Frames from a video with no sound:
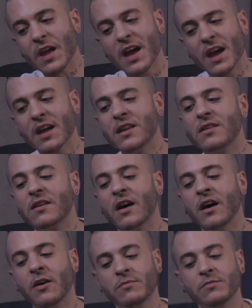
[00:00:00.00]
and
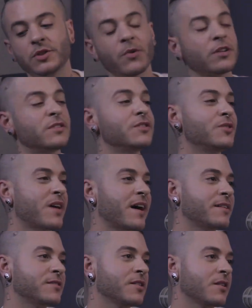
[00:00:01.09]
she wanted to do
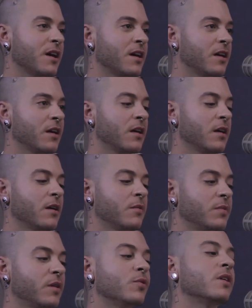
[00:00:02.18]
that so that
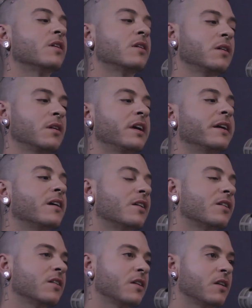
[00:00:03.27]
people could
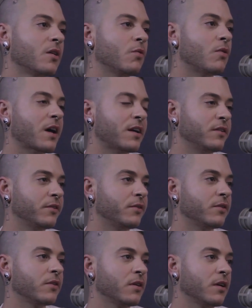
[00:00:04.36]
hear what I
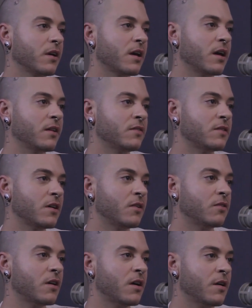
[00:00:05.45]
do. And
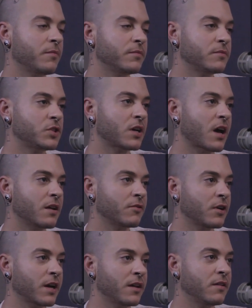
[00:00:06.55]
so she kind of
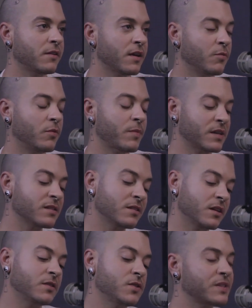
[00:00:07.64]
created the label
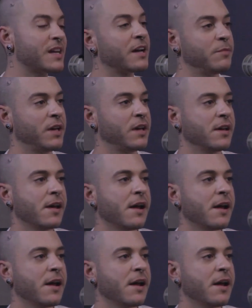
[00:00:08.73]
basically to sign me.